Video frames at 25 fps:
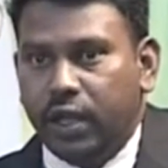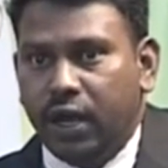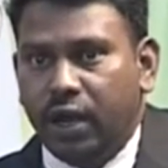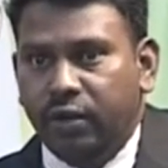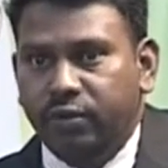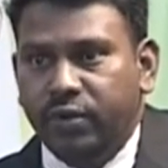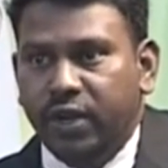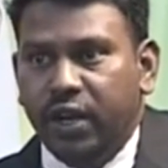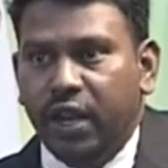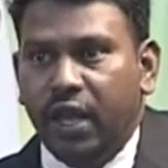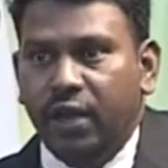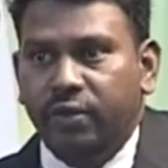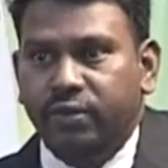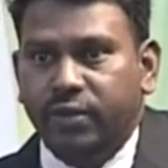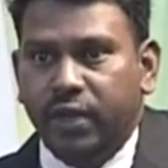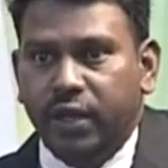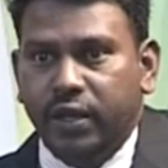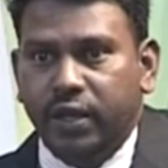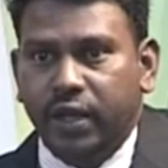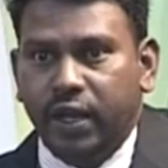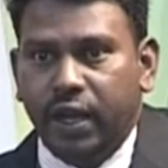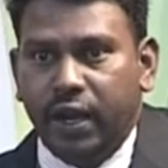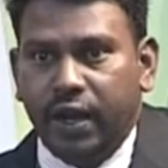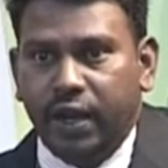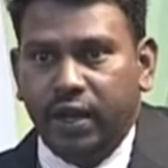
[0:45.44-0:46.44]
after life
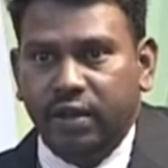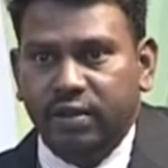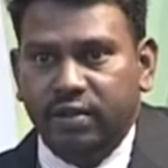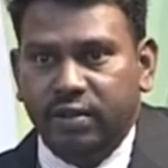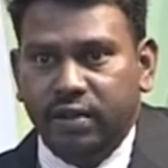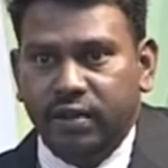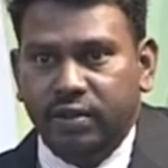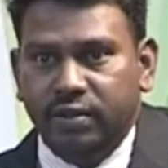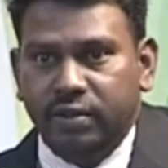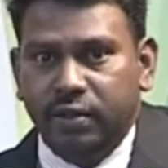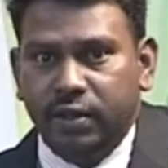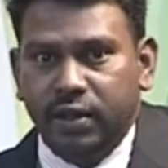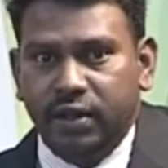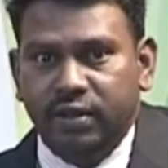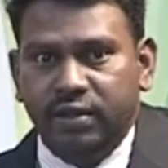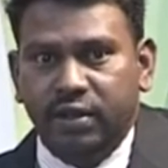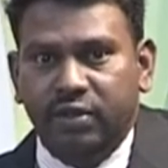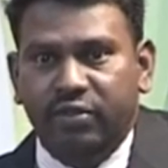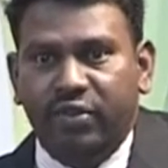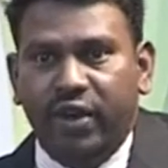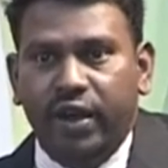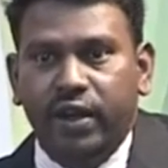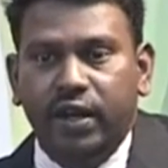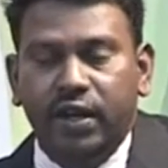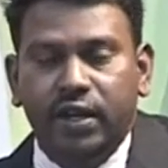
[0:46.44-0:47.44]
cycle analysis. It's
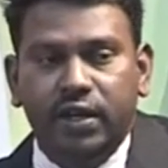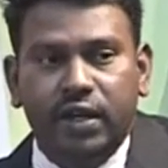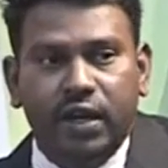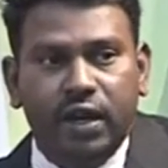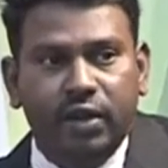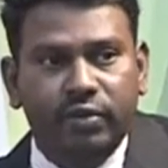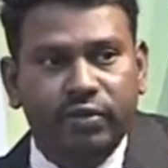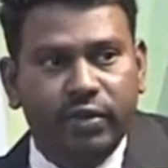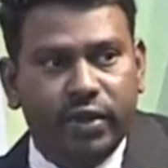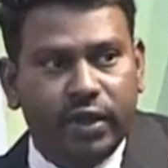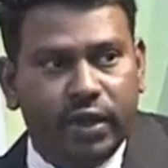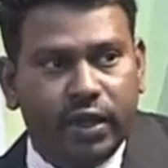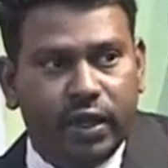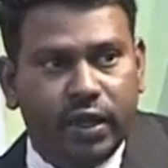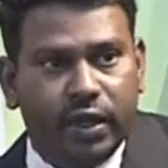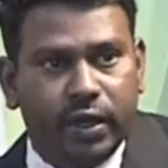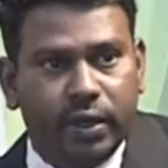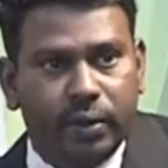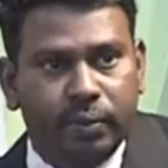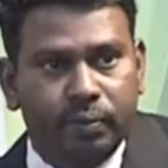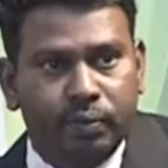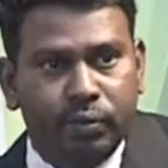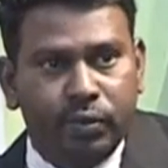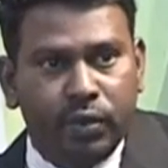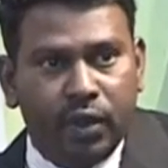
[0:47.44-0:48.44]
a final draft in
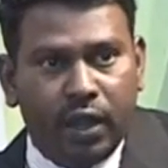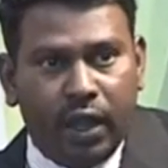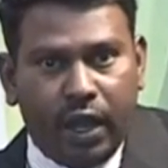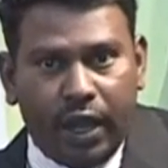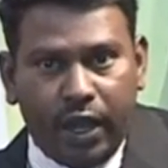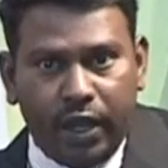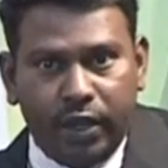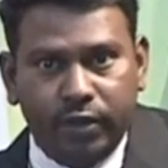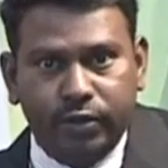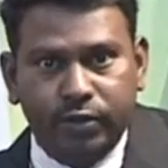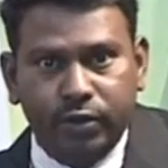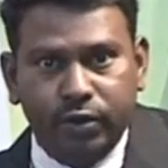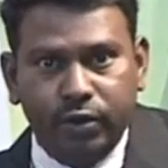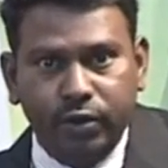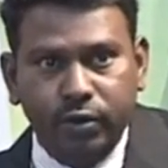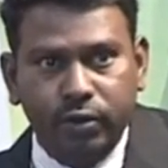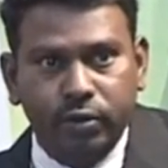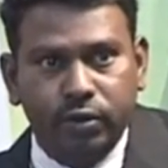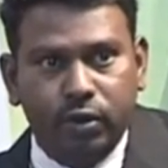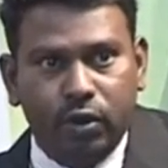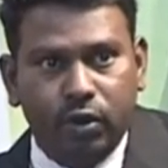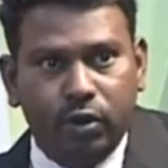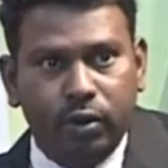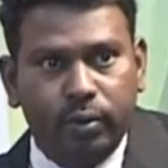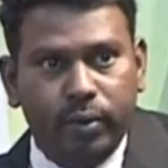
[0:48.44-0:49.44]
ISO
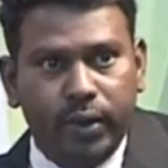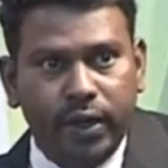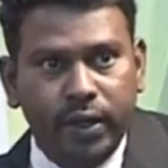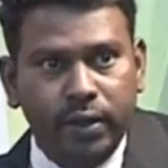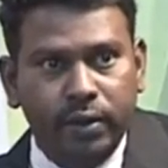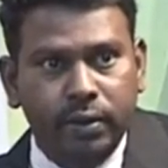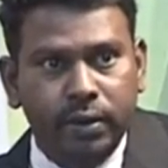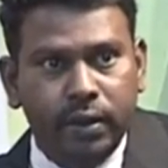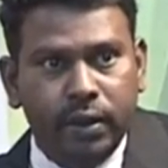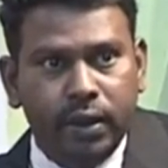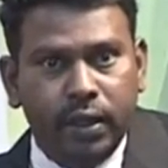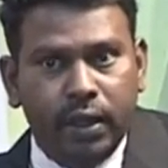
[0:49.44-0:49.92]
document,